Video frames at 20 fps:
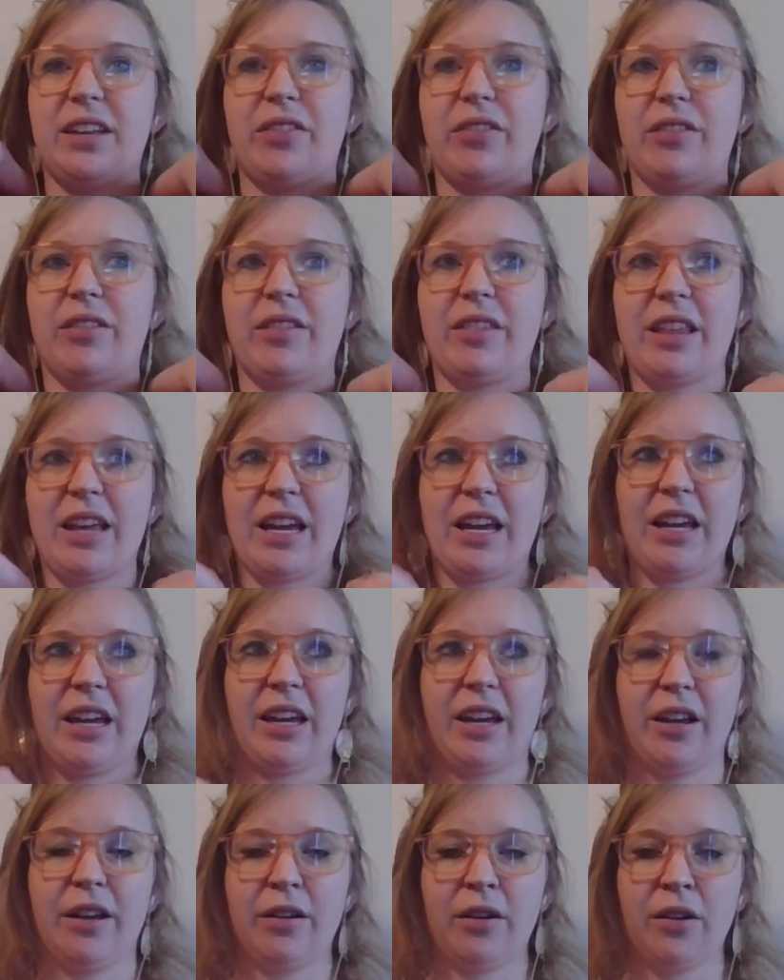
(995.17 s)
then
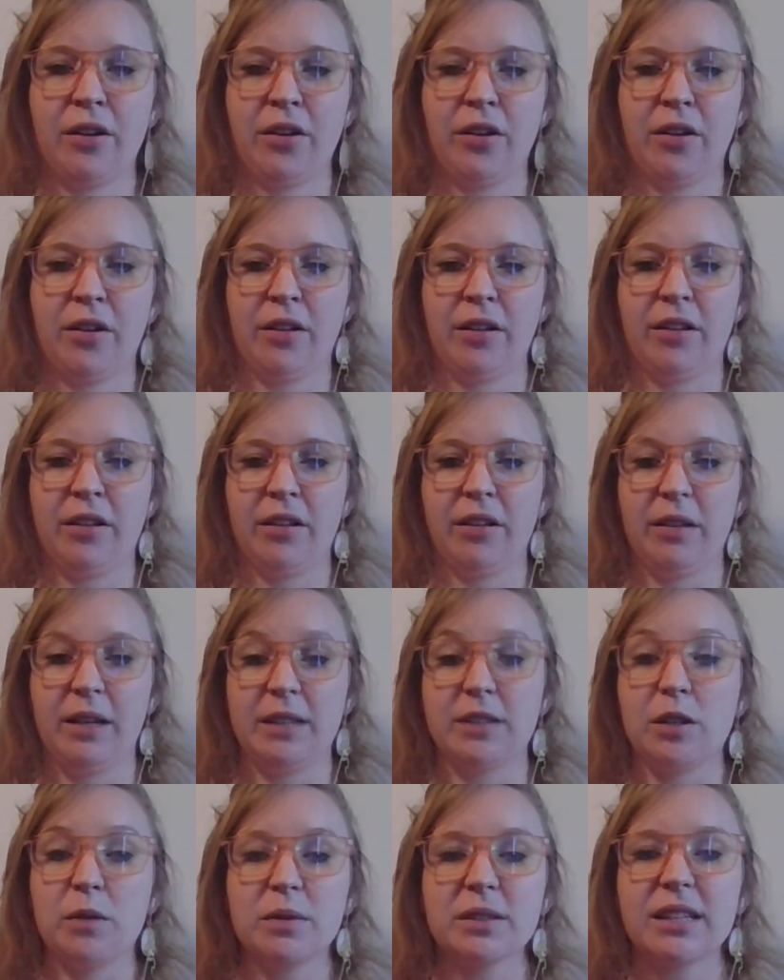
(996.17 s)
they
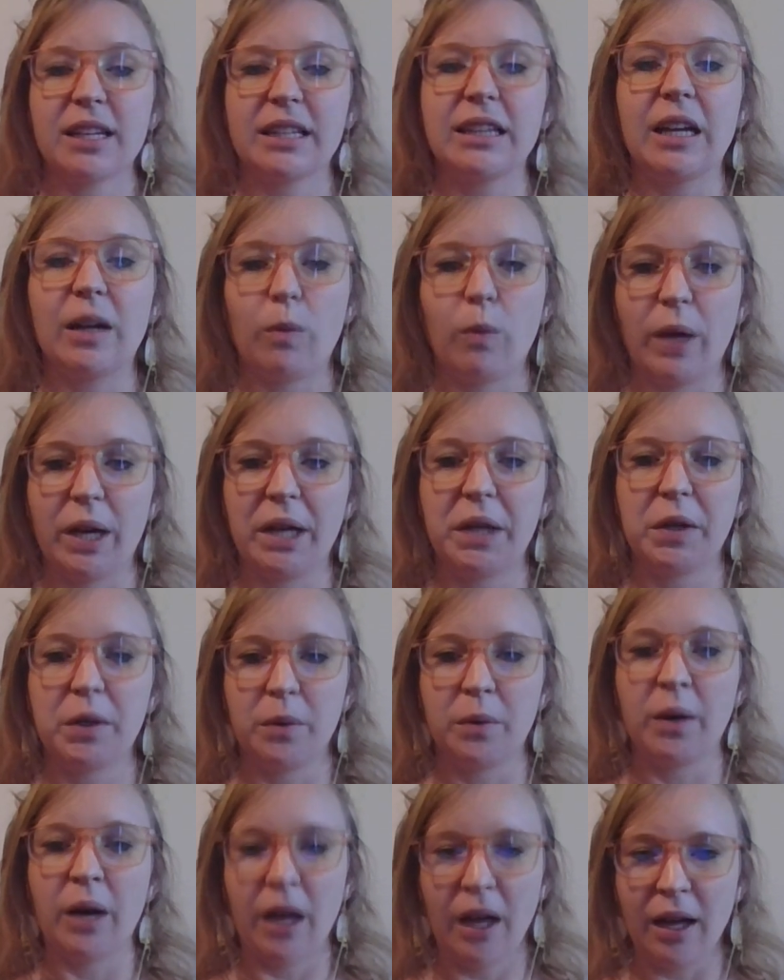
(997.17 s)
it's almost like they wake
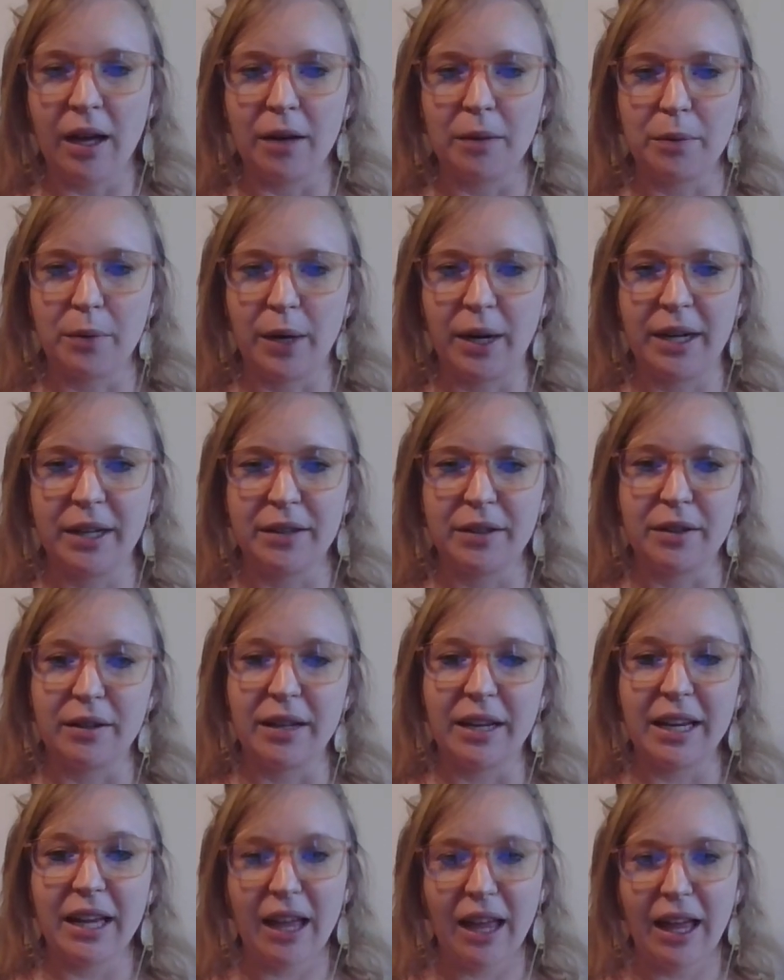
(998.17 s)
you up right they're
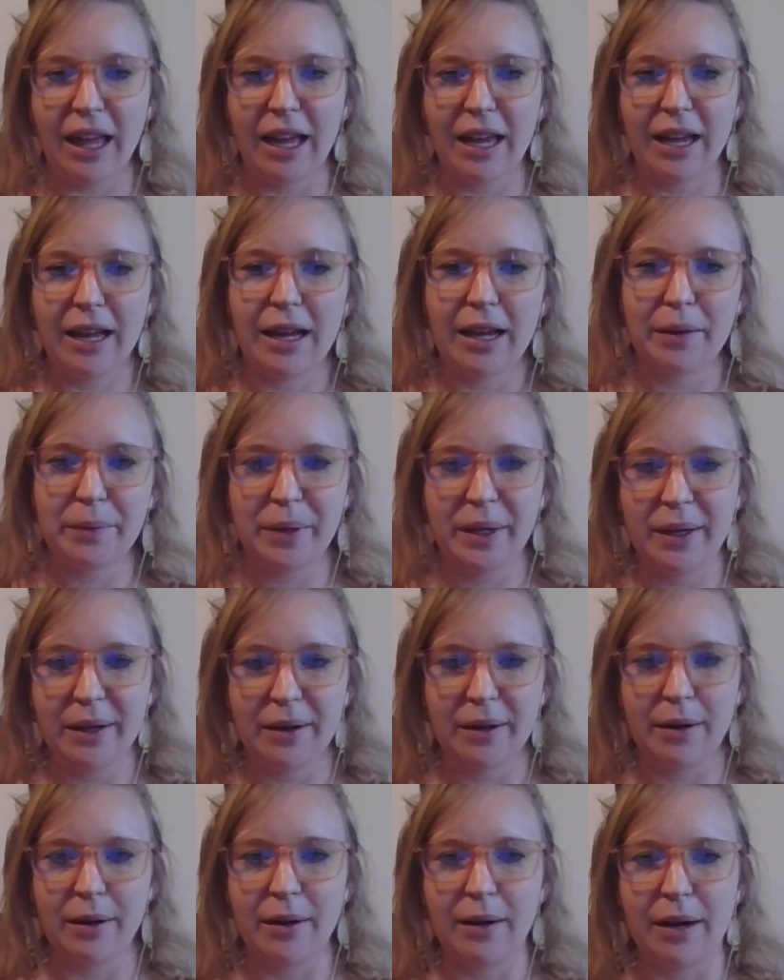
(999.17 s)
like hey i'm
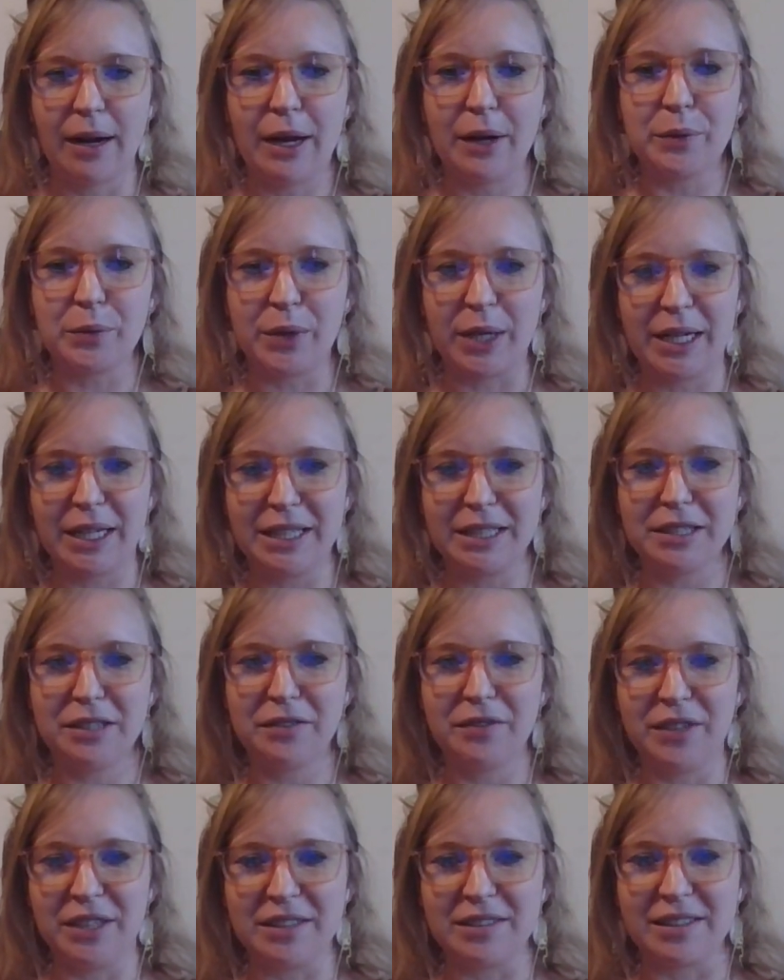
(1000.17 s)
here i'm ready to
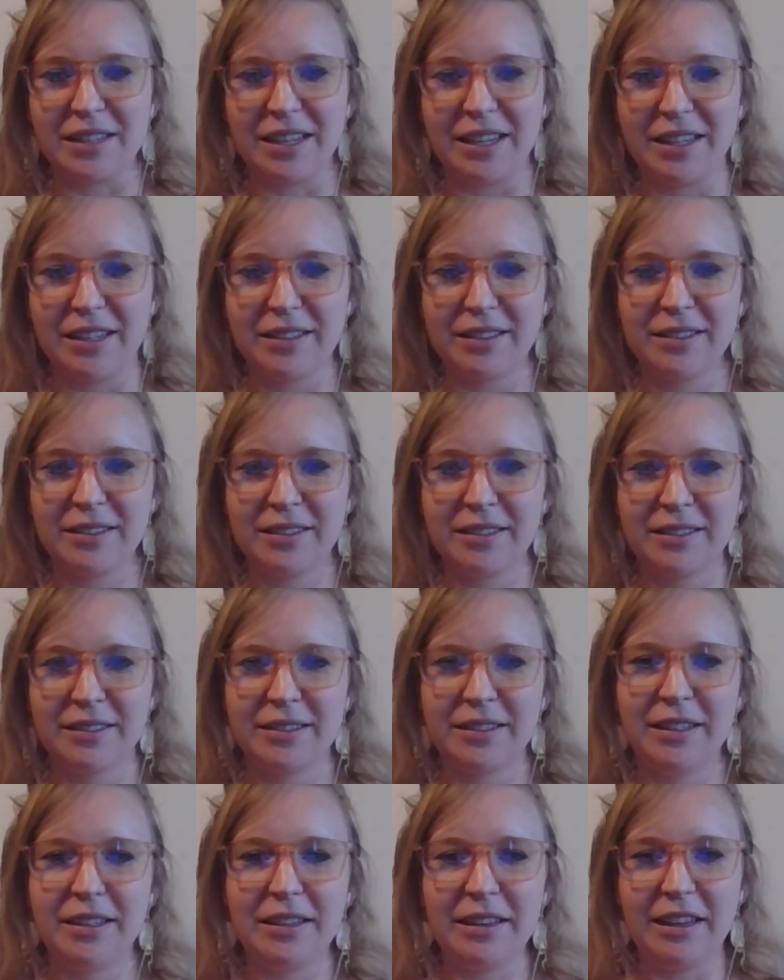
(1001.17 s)
visit
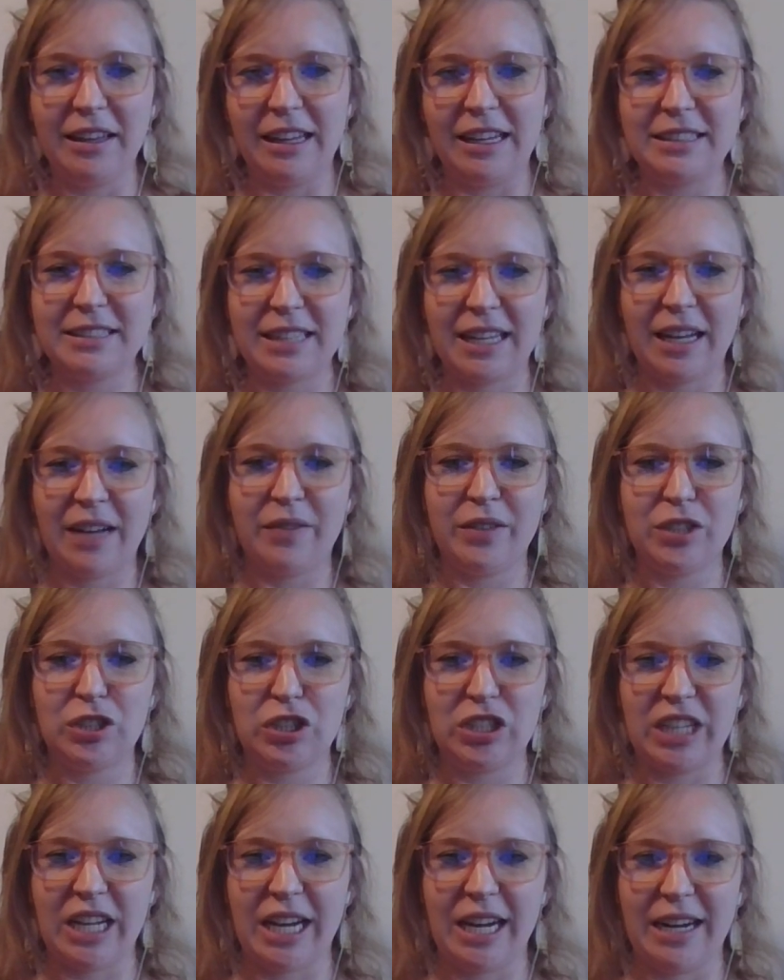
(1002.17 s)
let's have a
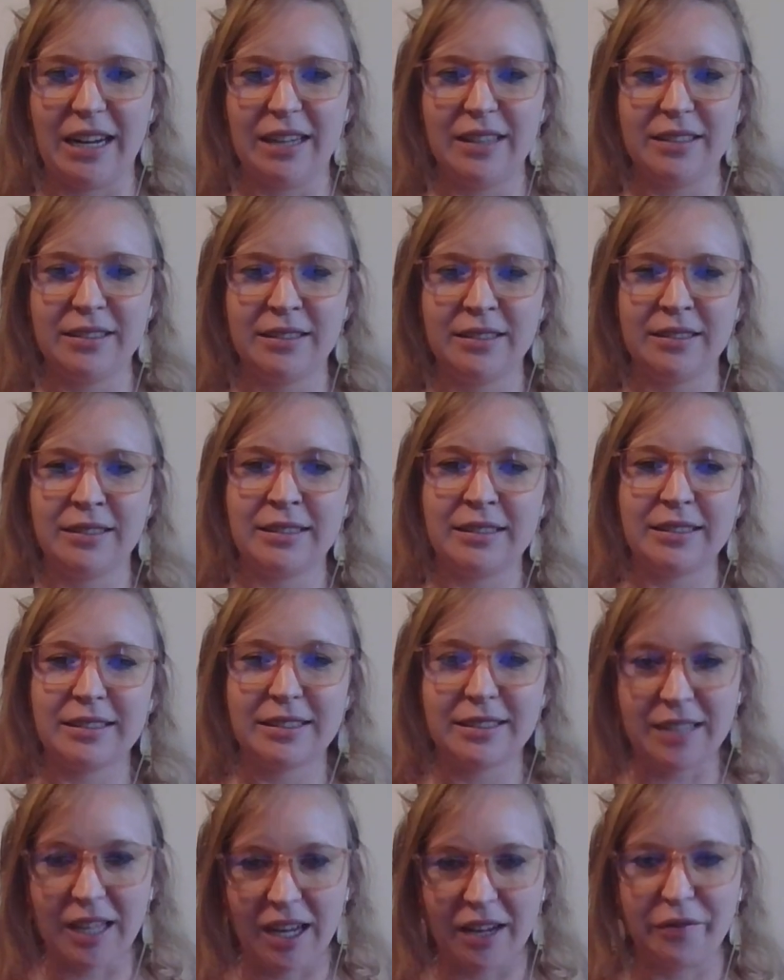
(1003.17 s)
chat
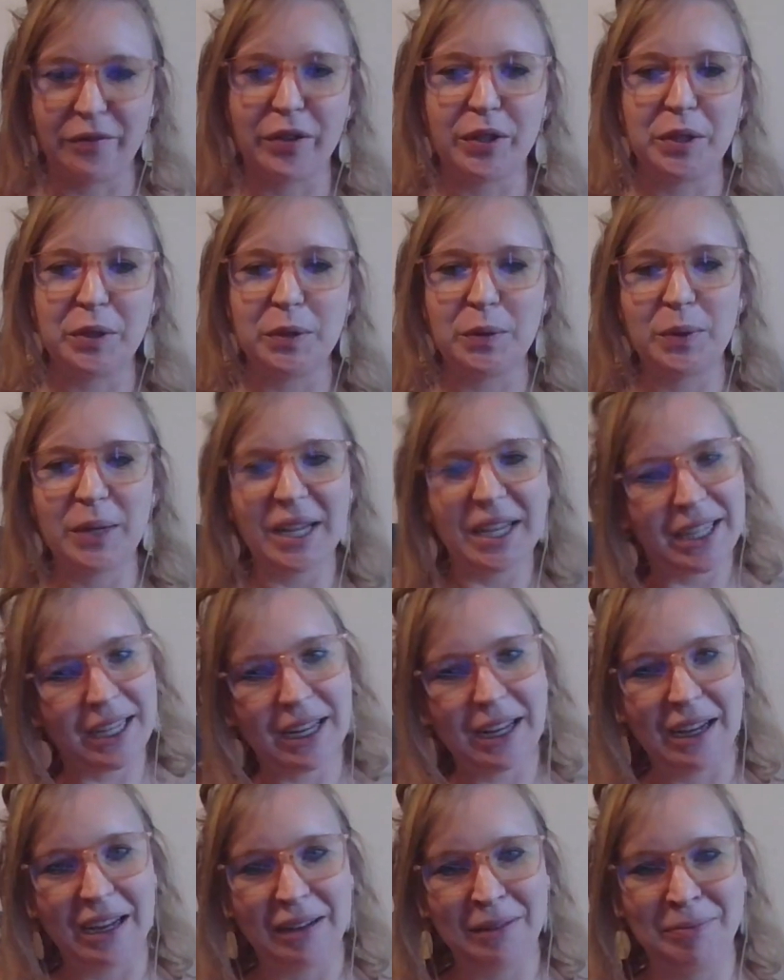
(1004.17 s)
it's time for you to wake
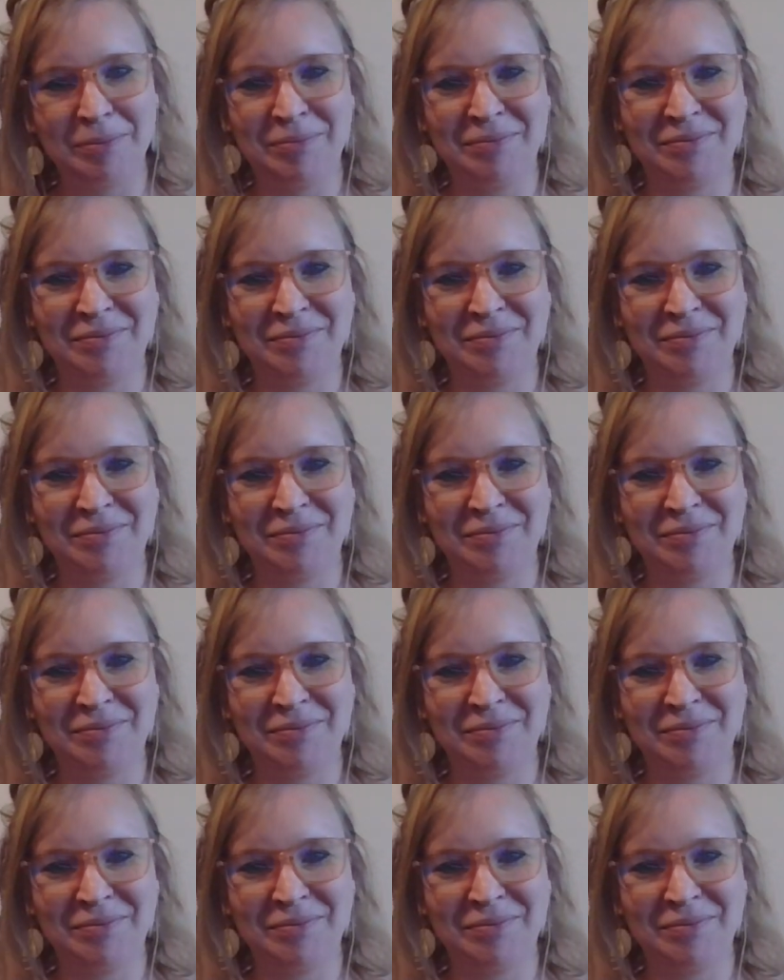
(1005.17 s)
up